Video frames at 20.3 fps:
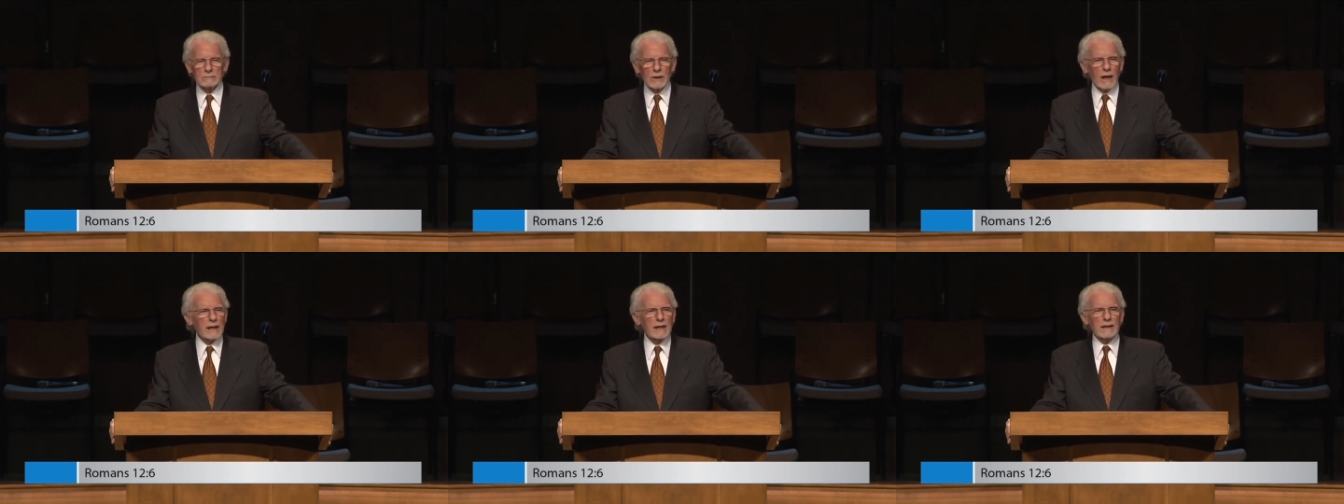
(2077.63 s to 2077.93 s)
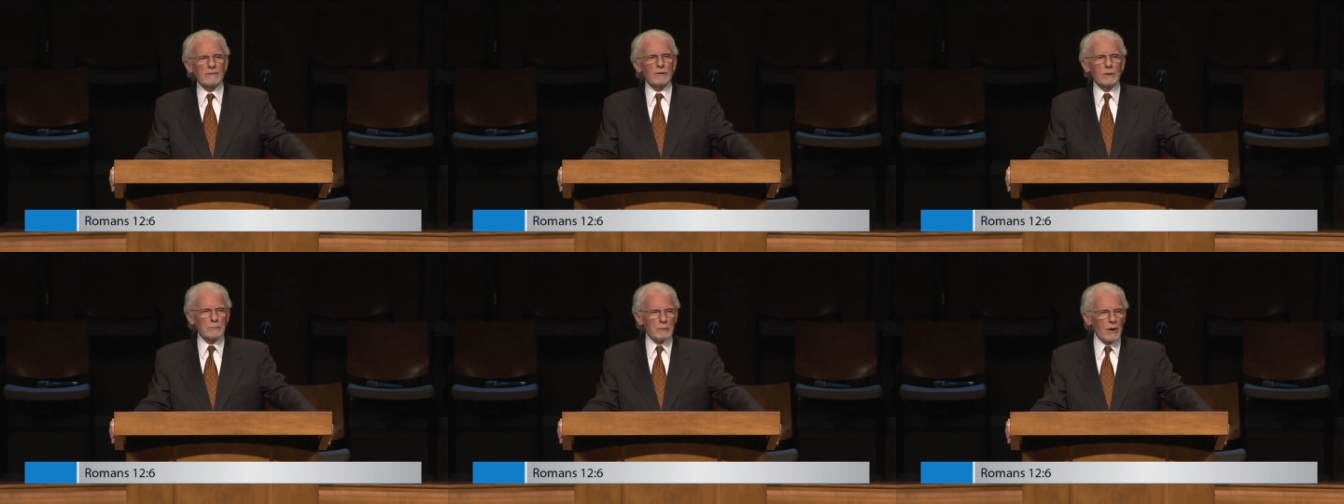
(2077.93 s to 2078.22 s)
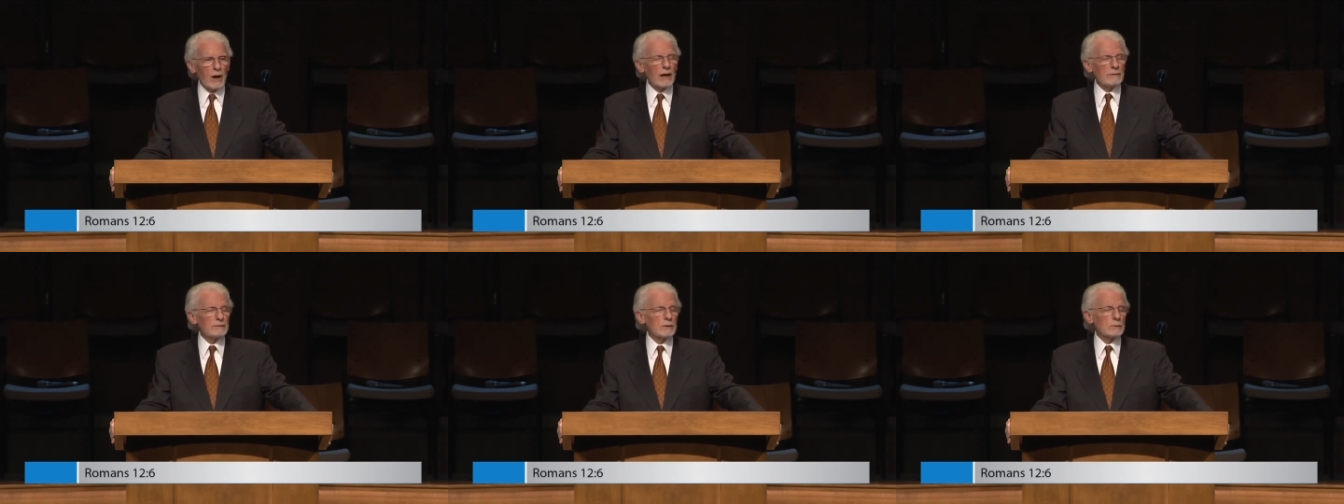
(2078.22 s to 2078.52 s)
Not every
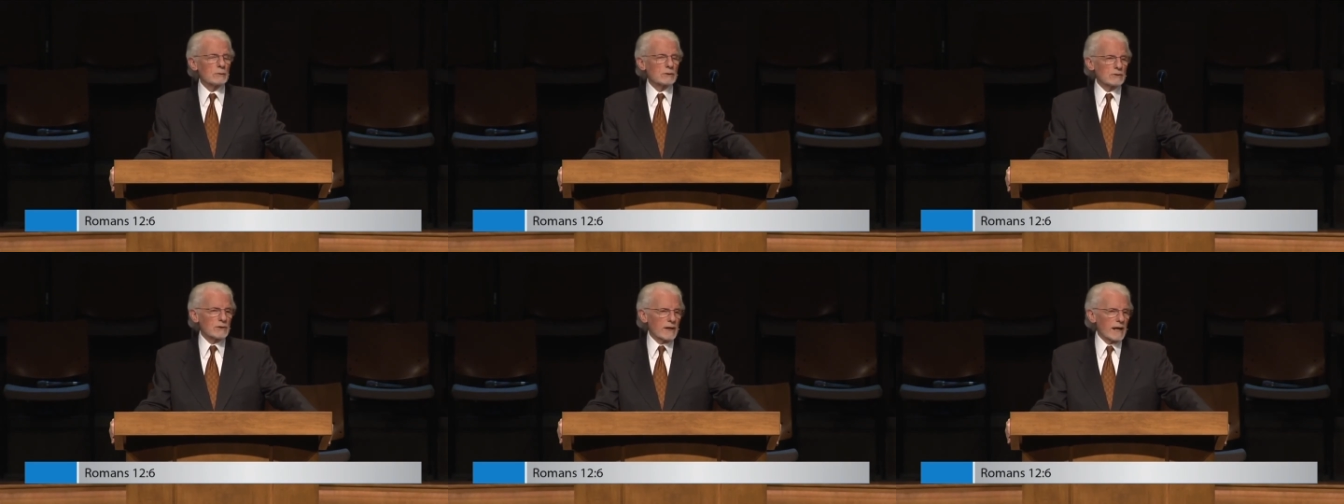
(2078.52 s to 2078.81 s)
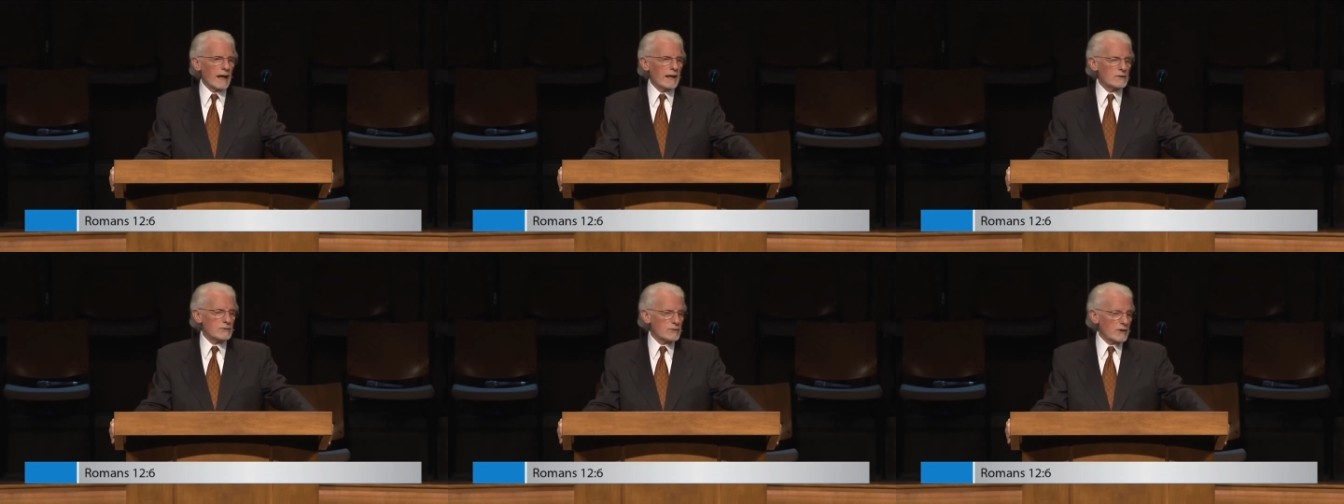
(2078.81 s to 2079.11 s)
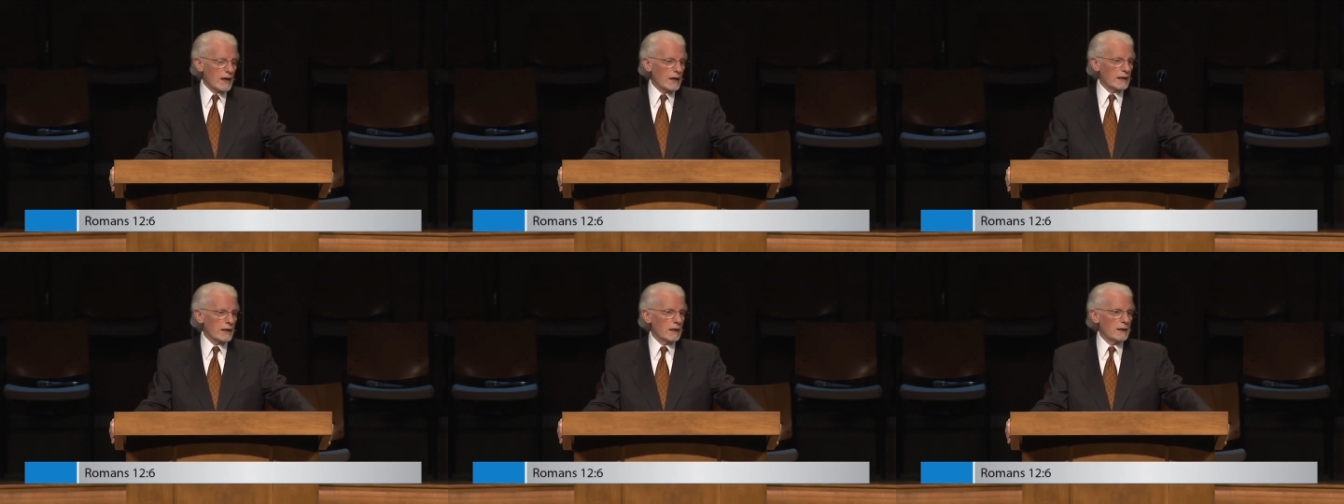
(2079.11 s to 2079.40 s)
prophet was an
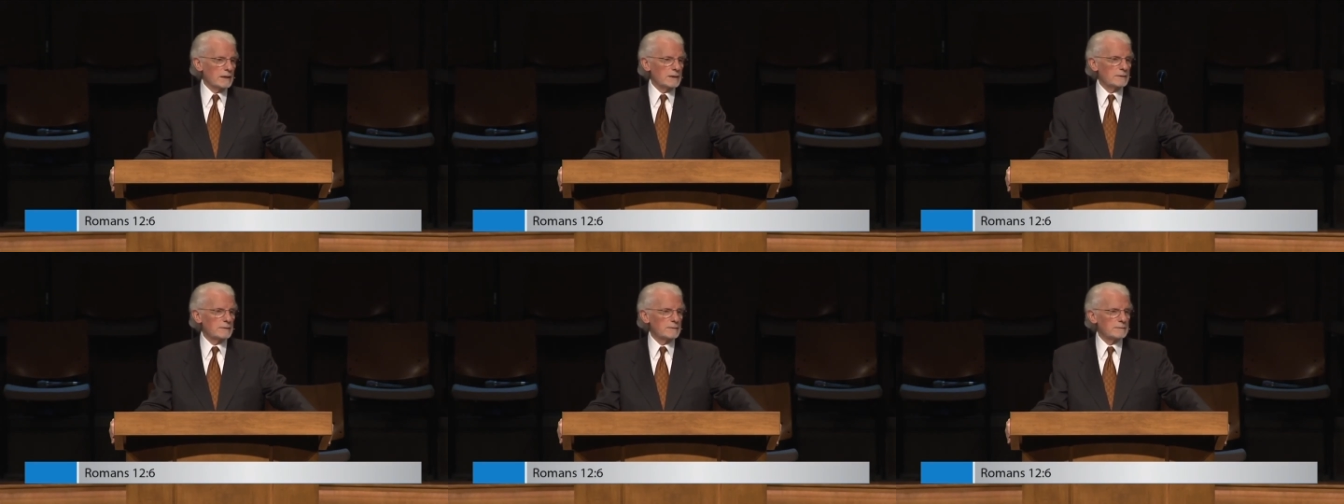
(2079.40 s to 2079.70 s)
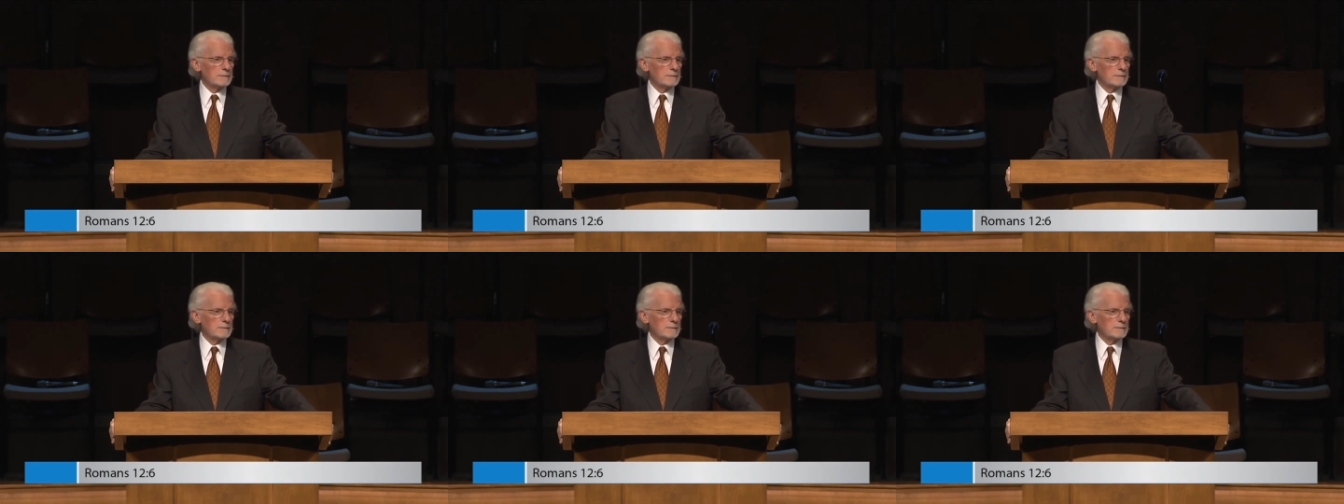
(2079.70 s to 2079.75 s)
Isaiah.